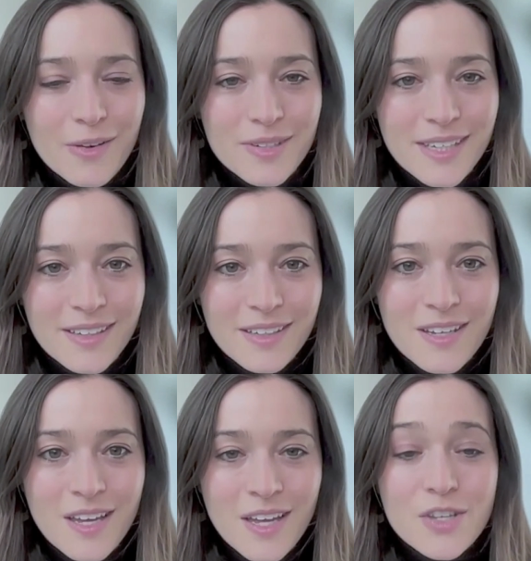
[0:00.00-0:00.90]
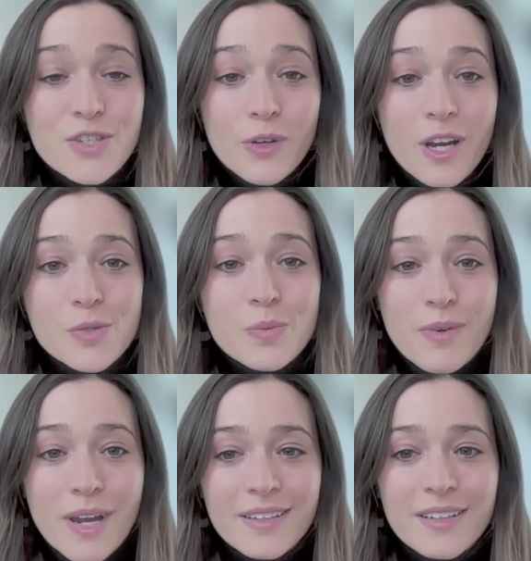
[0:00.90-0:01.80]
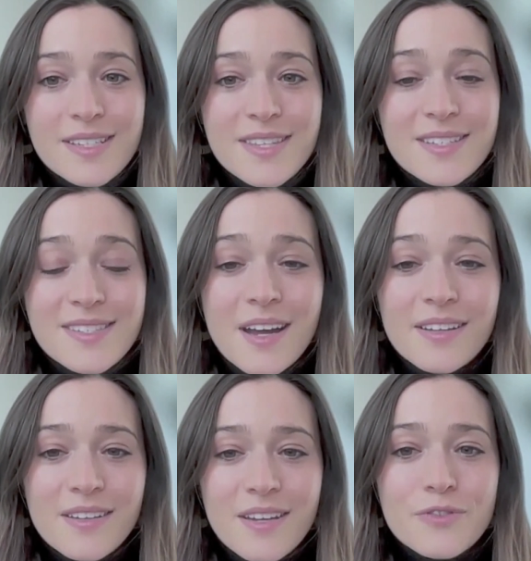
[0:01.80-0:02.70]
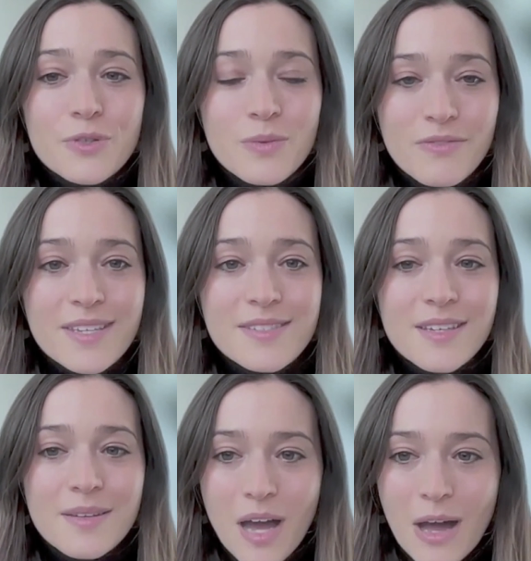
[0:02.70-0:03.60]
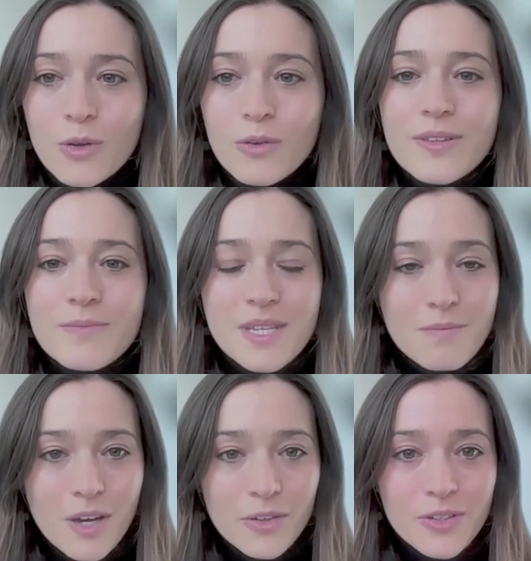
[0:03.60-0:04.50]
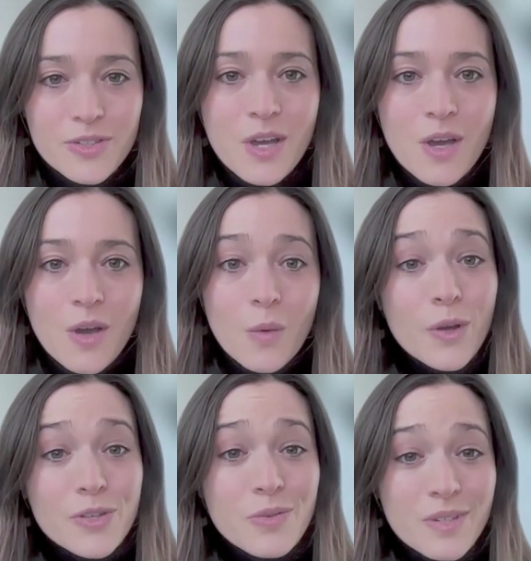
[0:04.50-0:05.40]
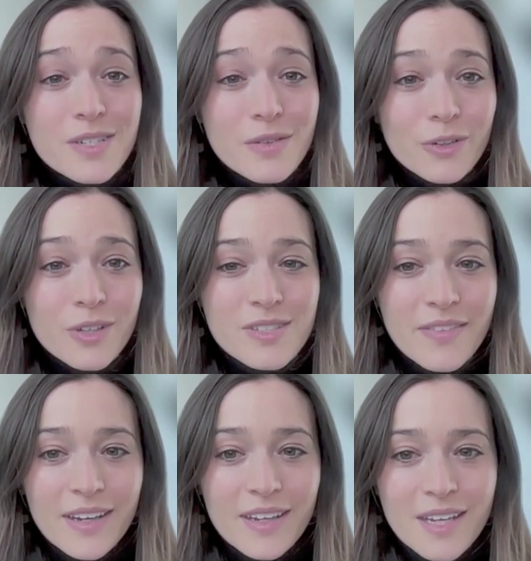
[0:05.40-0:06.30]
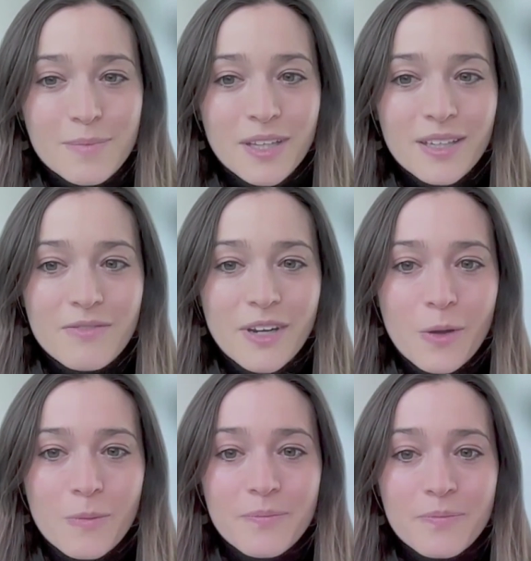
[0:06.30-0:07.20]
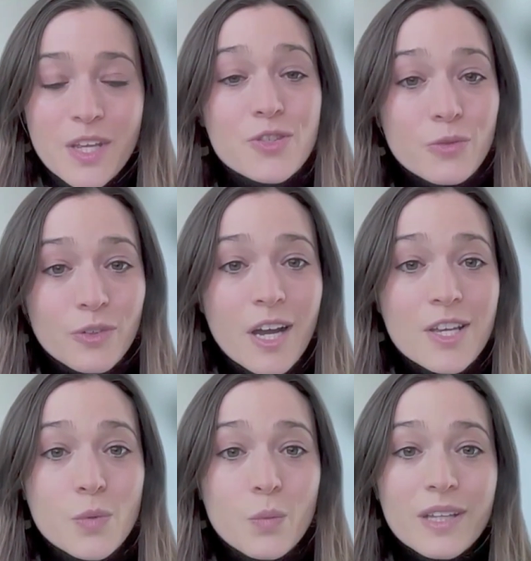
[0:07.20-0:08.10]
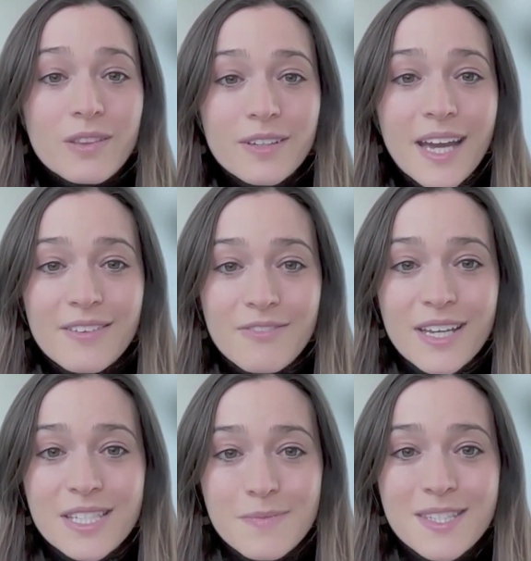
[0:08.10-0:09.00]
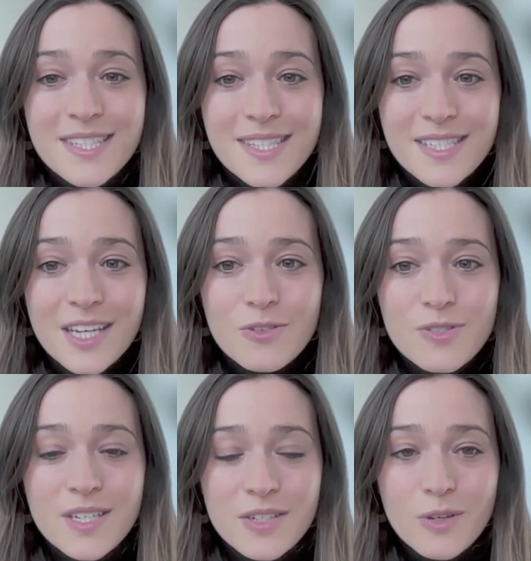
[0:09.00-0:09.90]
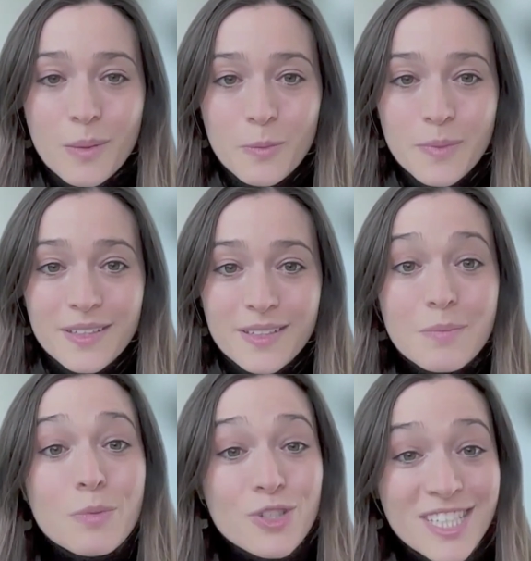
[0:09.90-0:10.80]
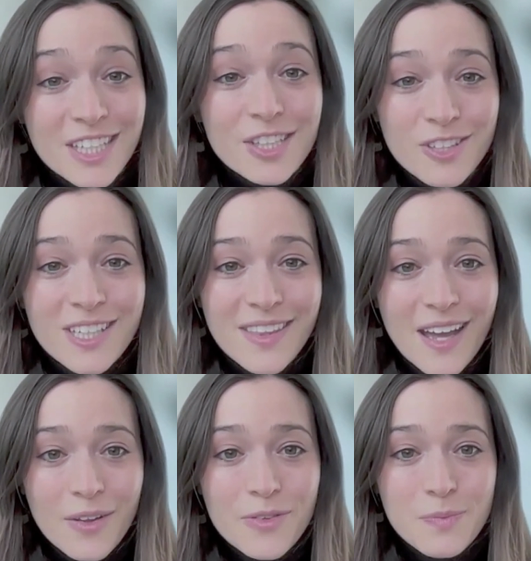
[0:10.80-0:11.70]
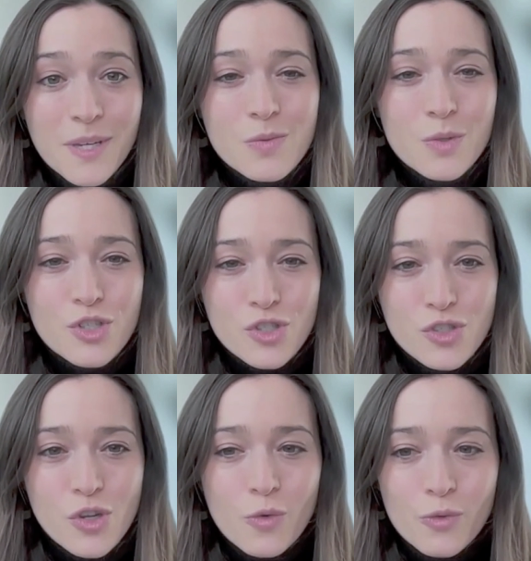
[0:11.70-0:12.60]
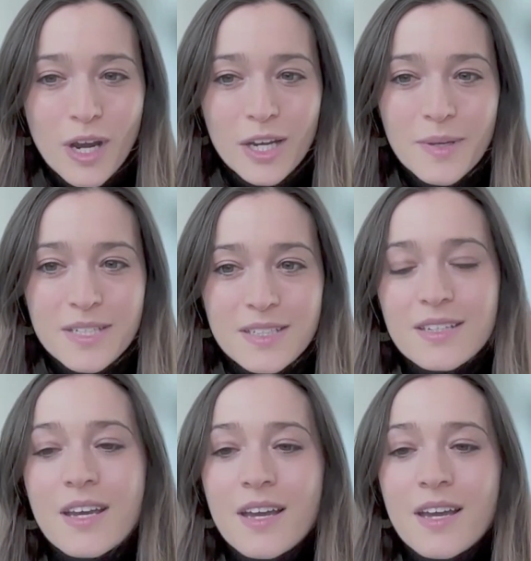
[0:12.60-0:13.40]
data. And so for us, we recognize that it's not enough to invest in algorithms and models. We also need to focus on that enabling environment. And so for us, we look at investments in standards and interoperability, particularly in the health space, which is so fragmented,